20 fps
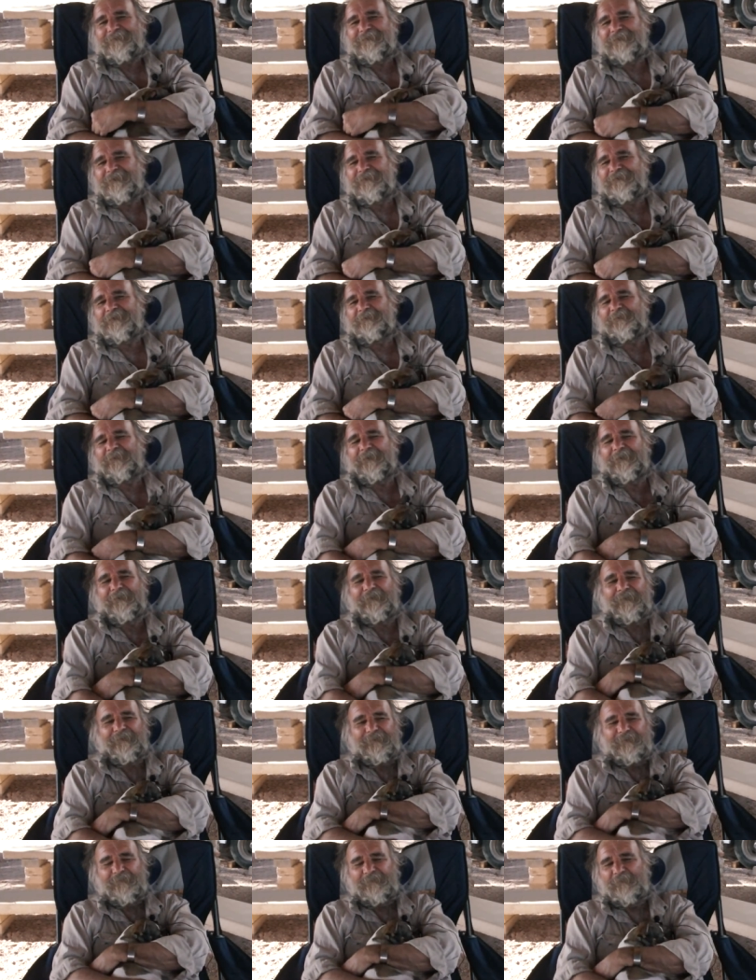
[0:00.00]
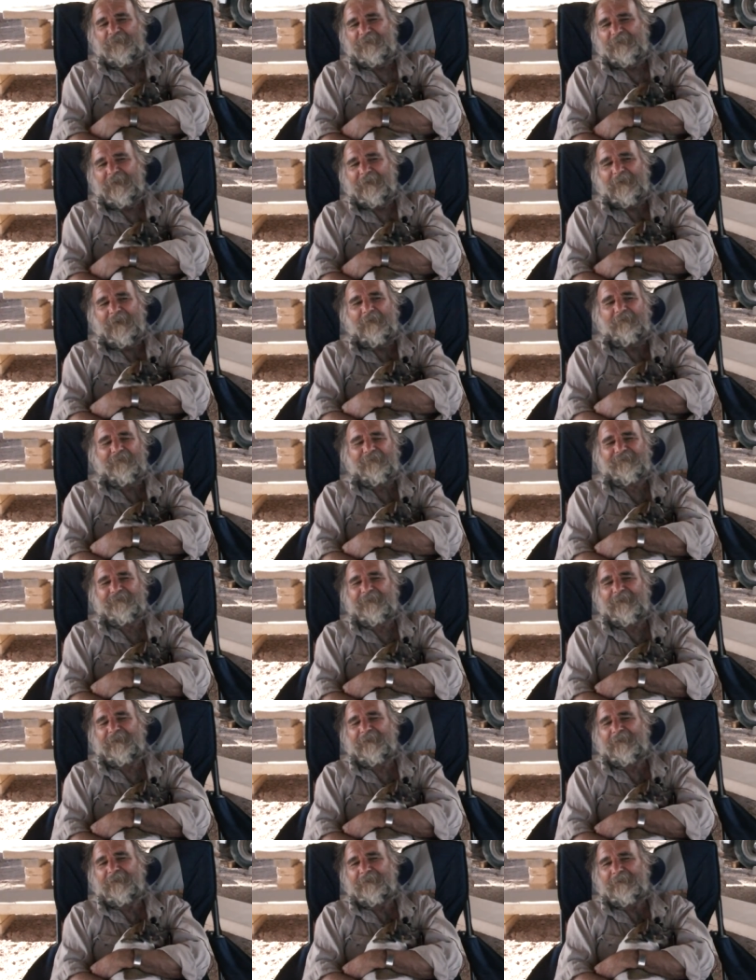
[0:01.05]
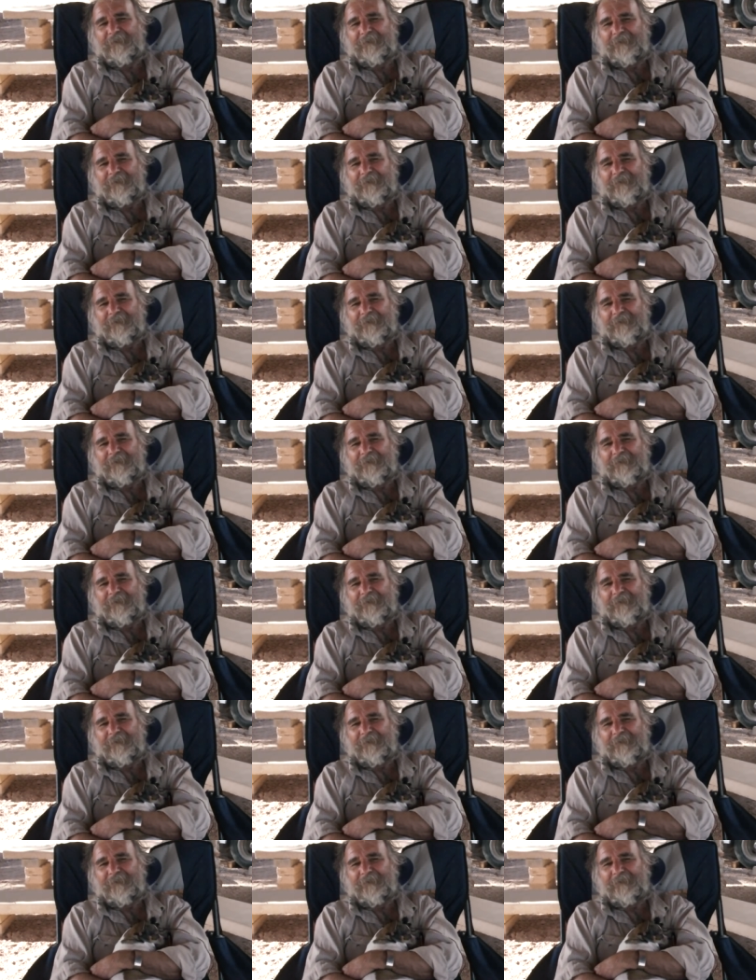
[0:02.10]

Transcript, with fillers: the de Beers, who owns the